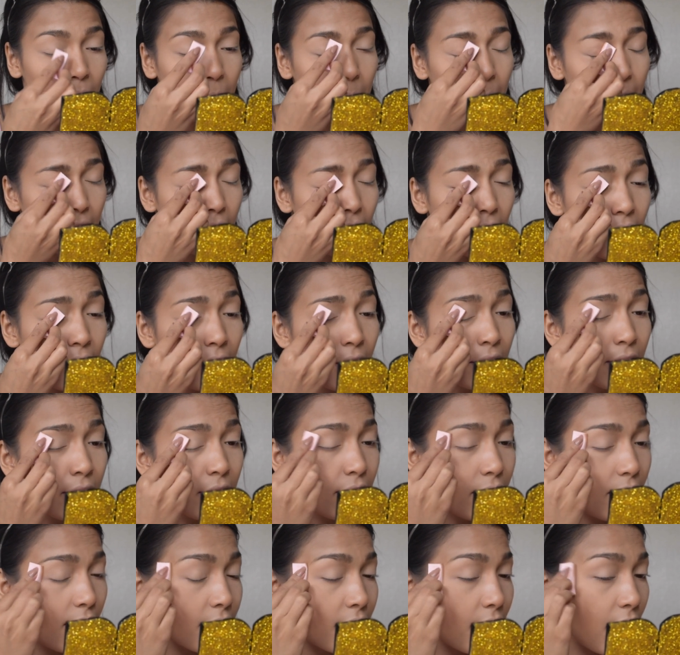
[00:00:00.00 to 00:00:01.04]
But then
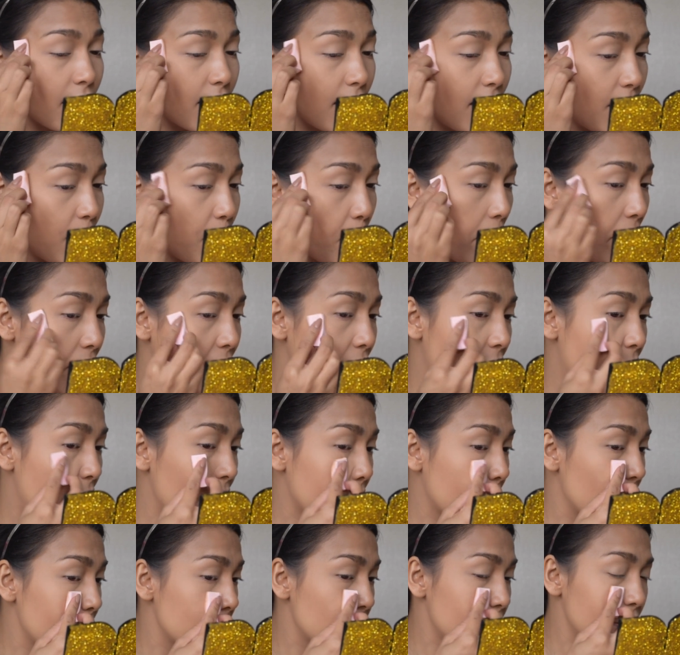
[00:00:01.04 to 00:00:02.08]
there's a thing where they
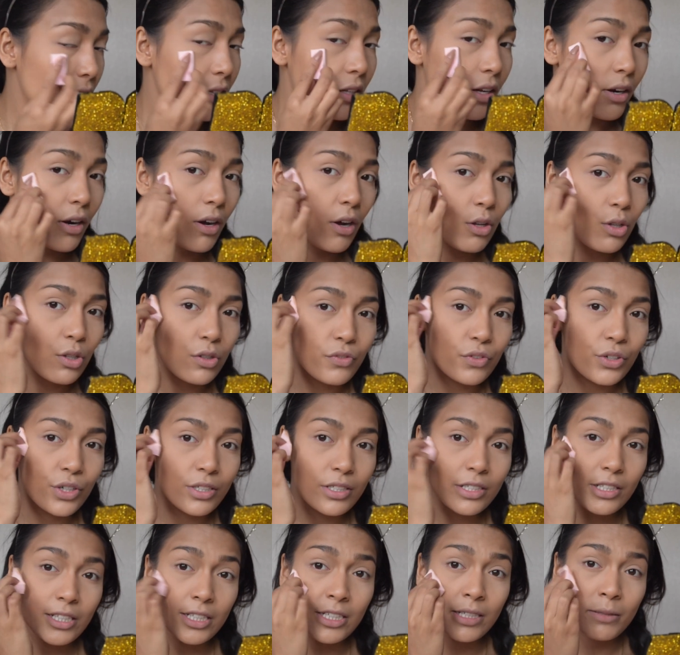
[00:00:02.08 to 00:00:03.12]
had concealer all over your